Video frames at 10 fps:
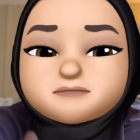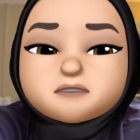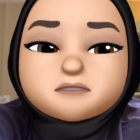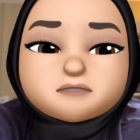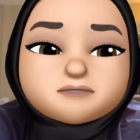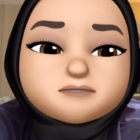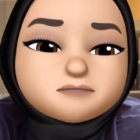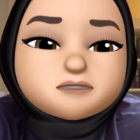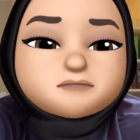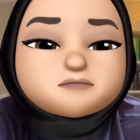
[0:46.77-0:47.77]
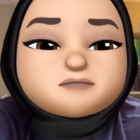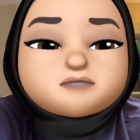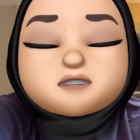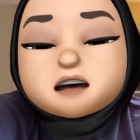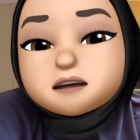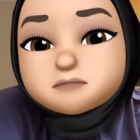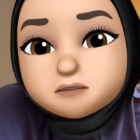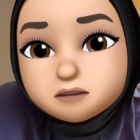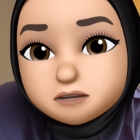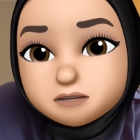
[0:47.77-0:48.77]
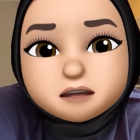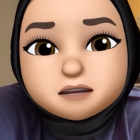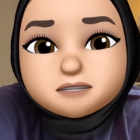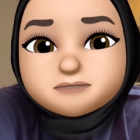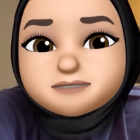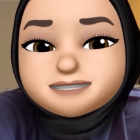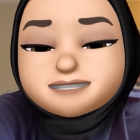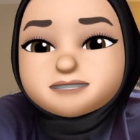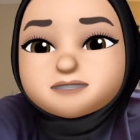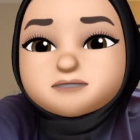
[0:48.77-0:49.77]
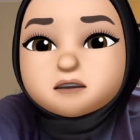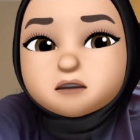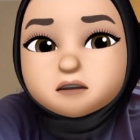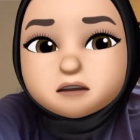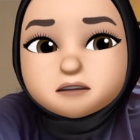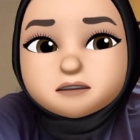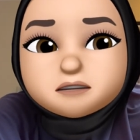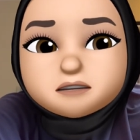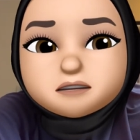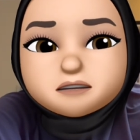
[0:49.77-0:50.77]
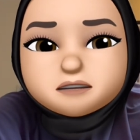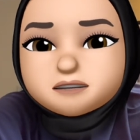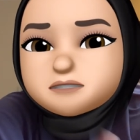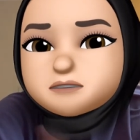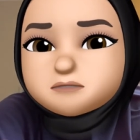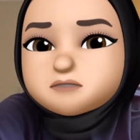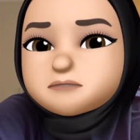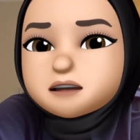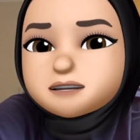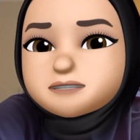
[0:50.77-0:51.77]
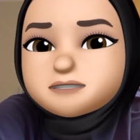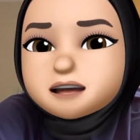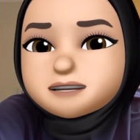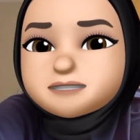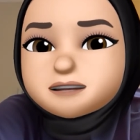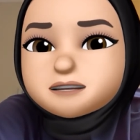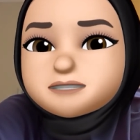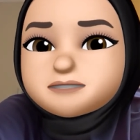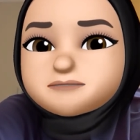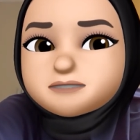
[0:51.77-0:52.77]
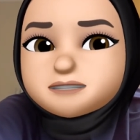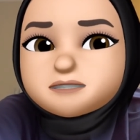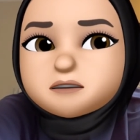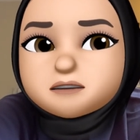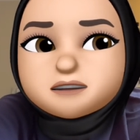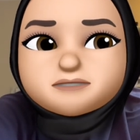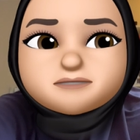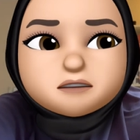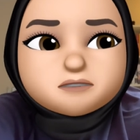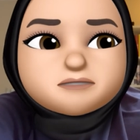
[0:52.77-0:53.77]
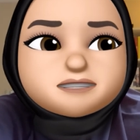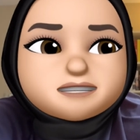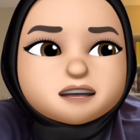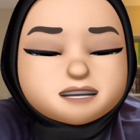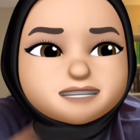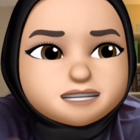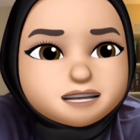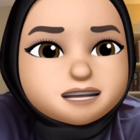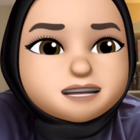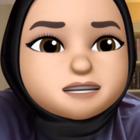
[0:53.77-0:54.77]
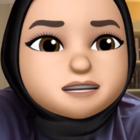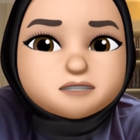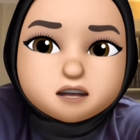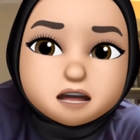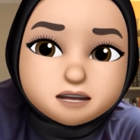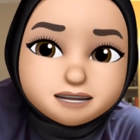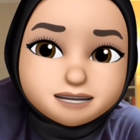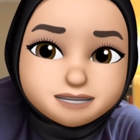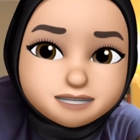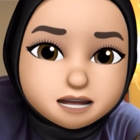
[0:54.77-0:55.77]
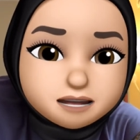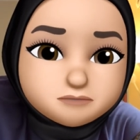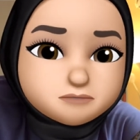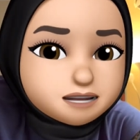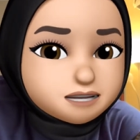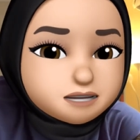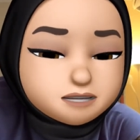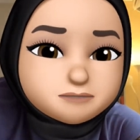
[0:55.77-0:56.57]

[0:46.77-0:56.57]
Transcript: follows Fleetwood Shuttleworth, a uh, 17 years old girl or woman i think 17 years old is considered adult at that time that year